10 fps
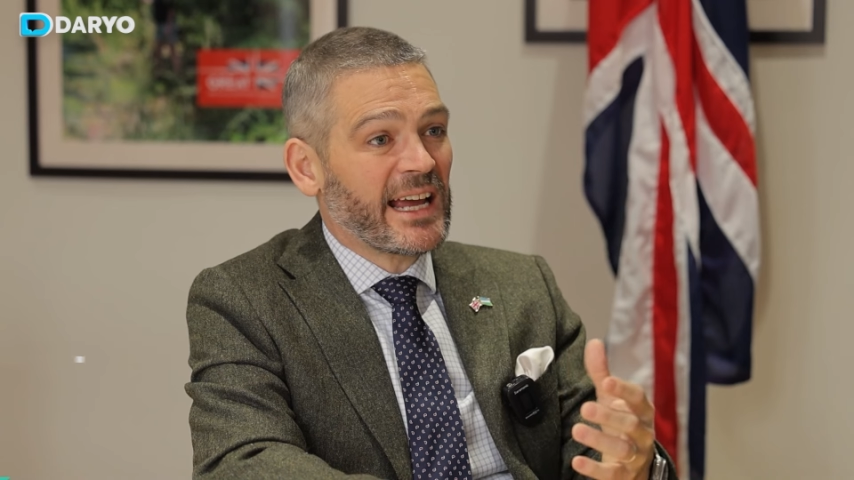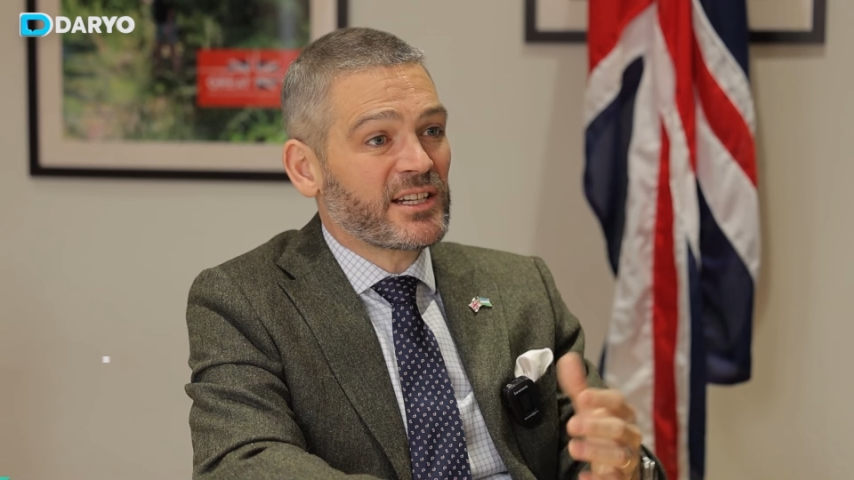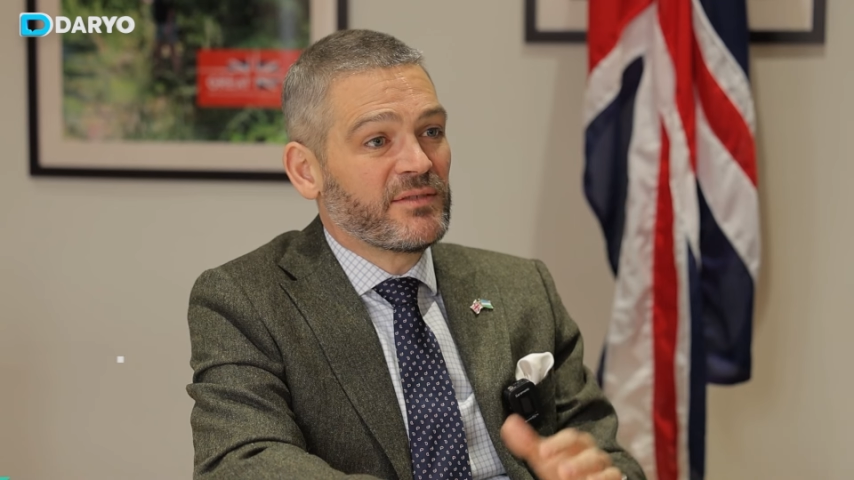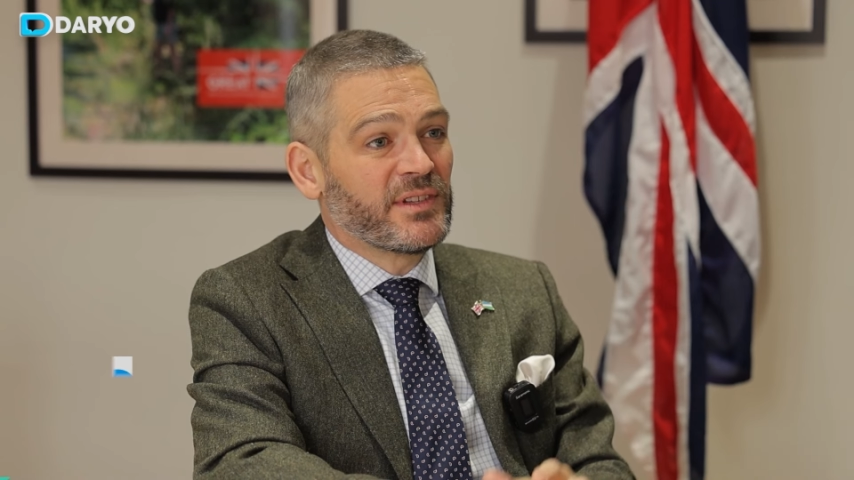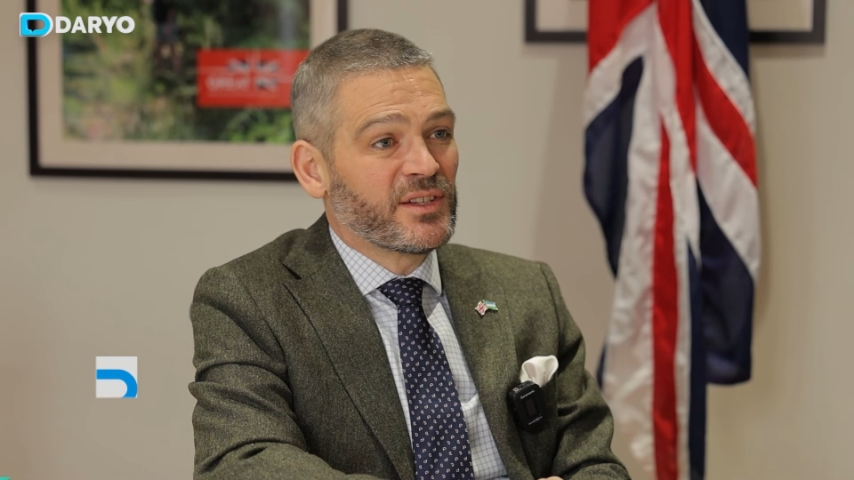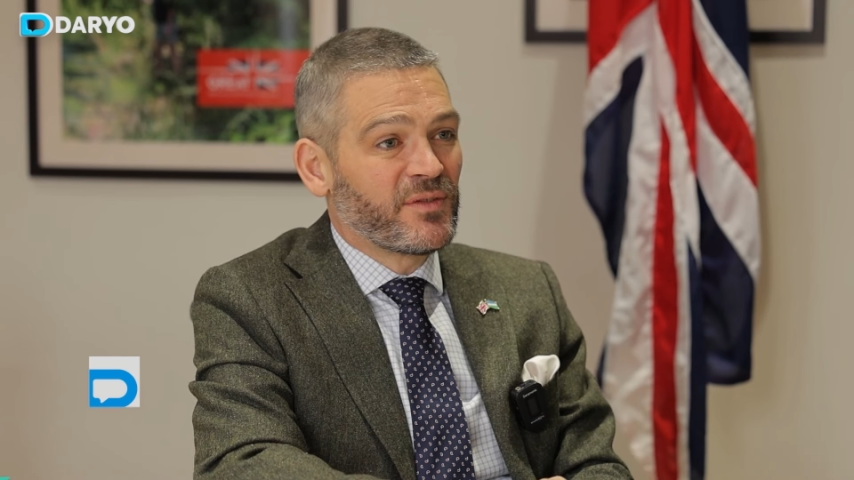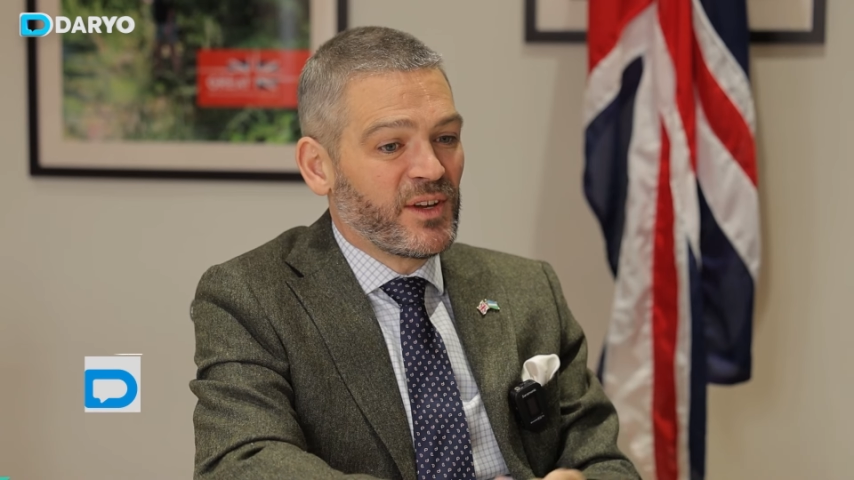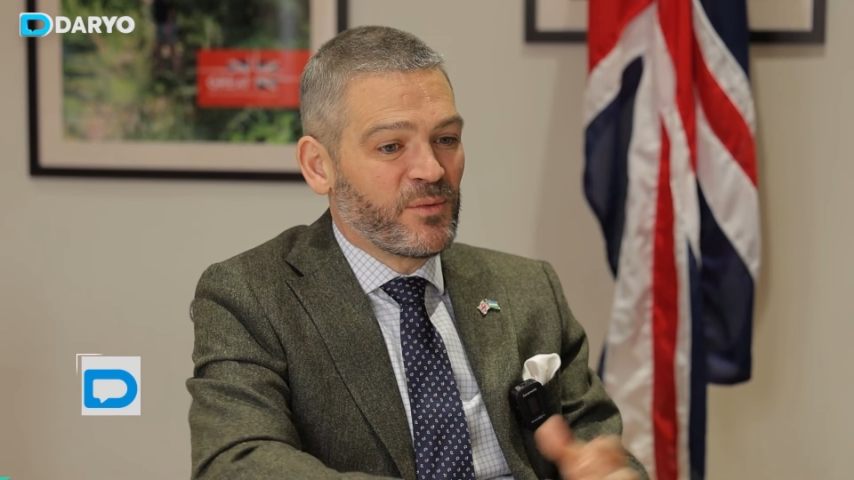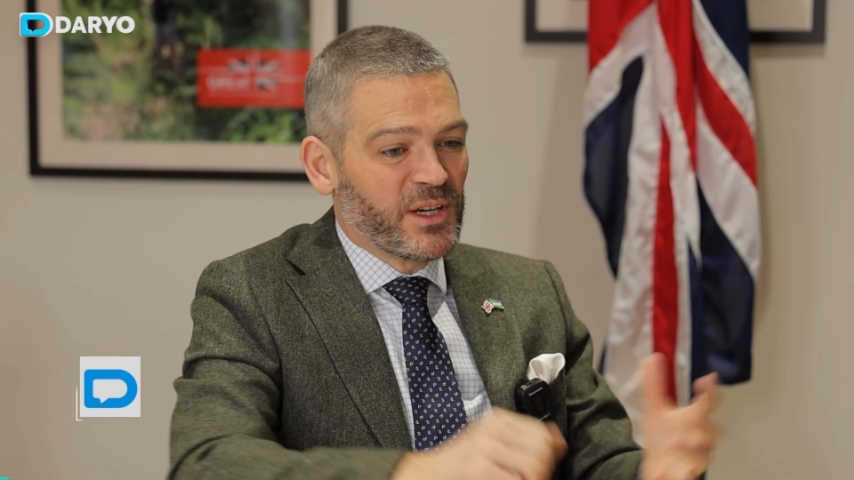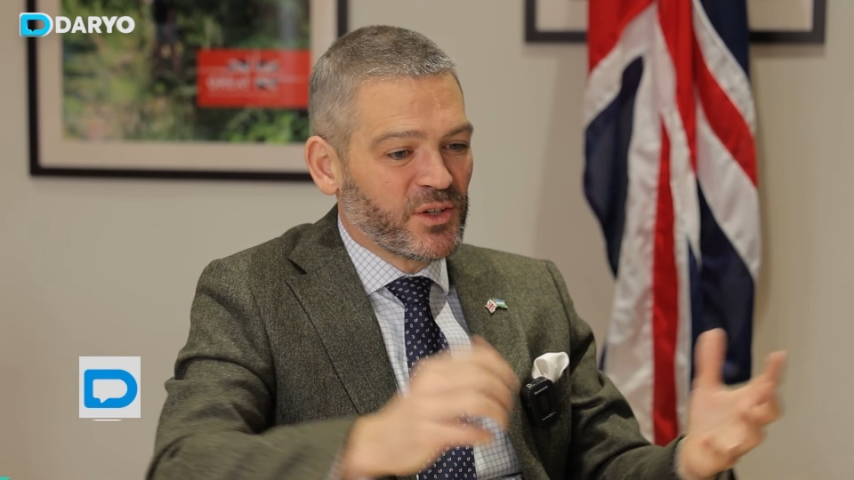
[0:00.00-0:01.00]
active in this
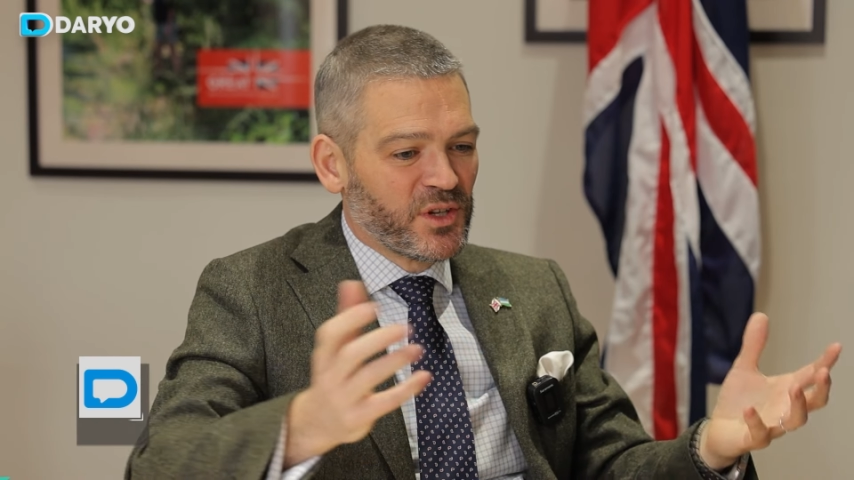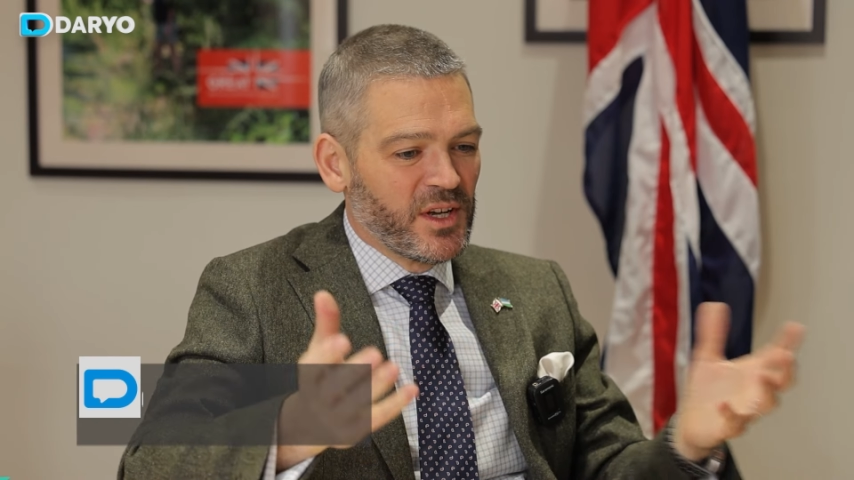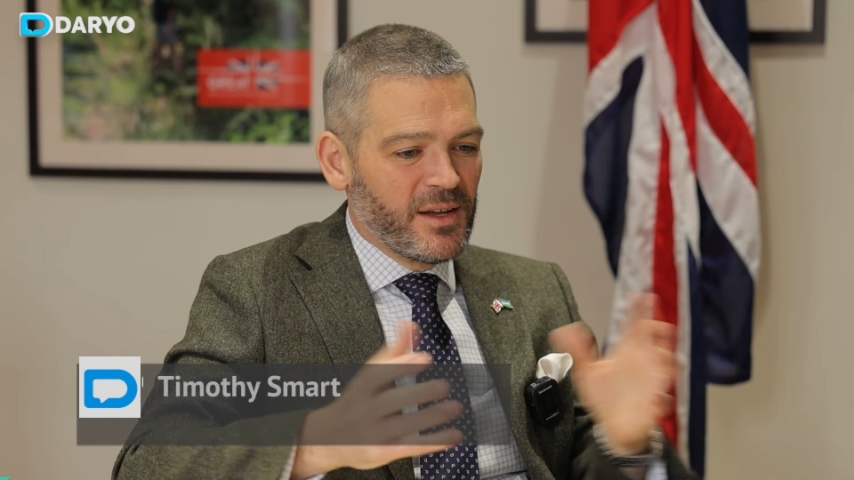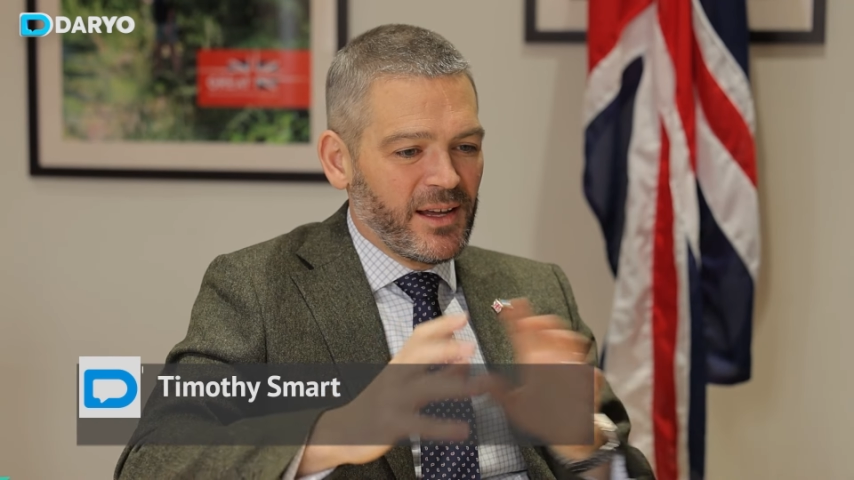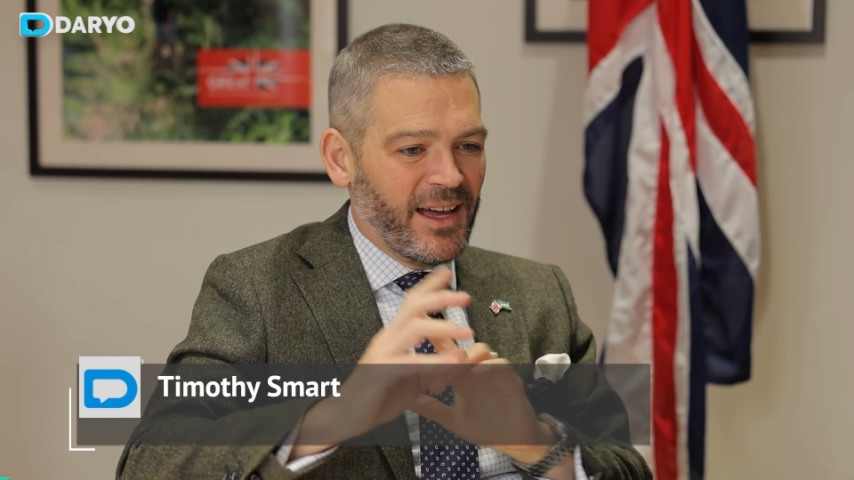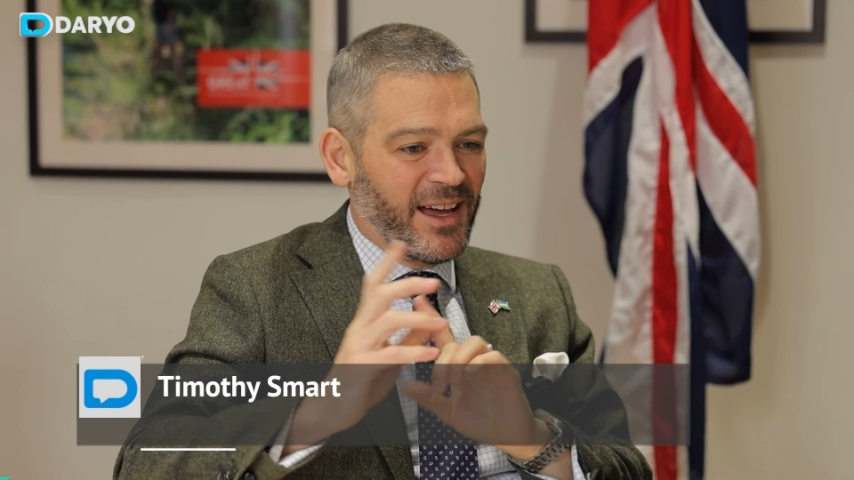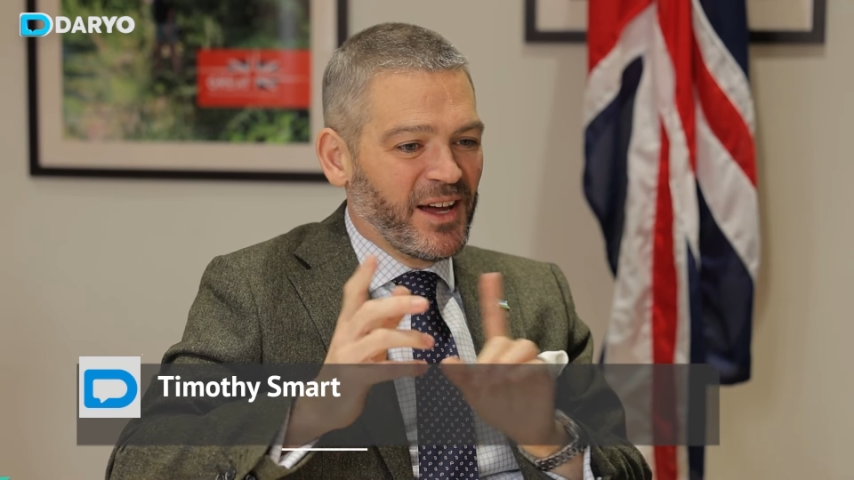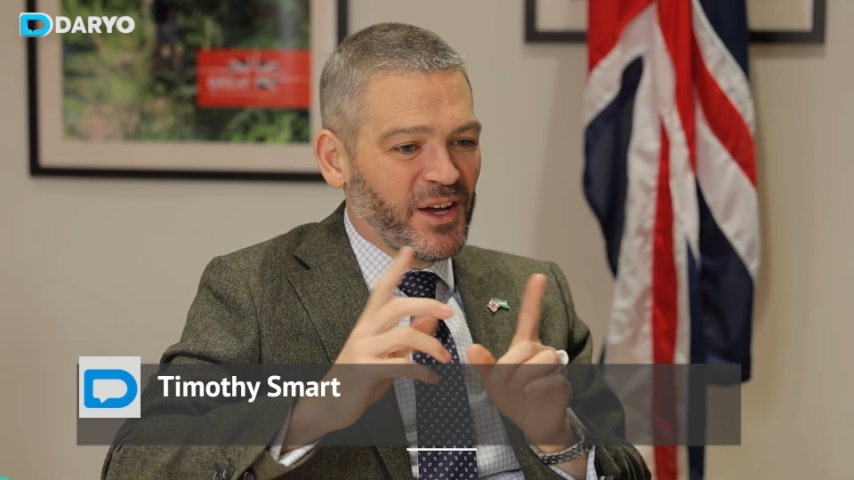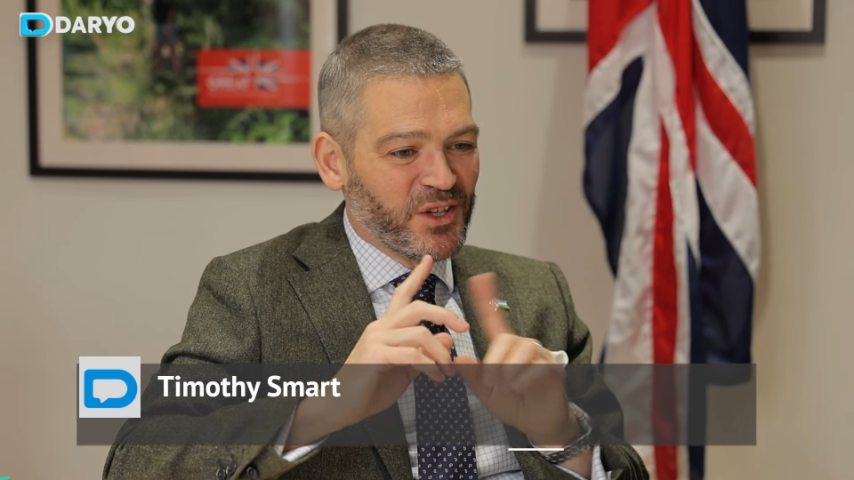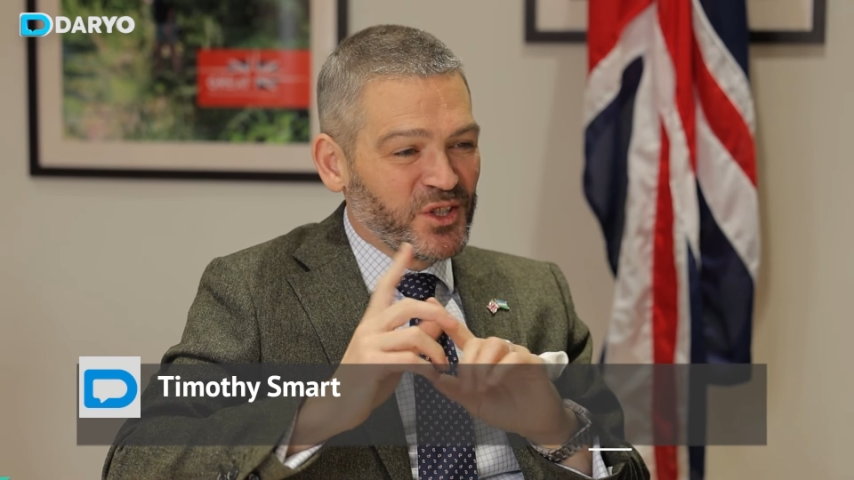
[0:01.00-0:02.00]
sphere. We are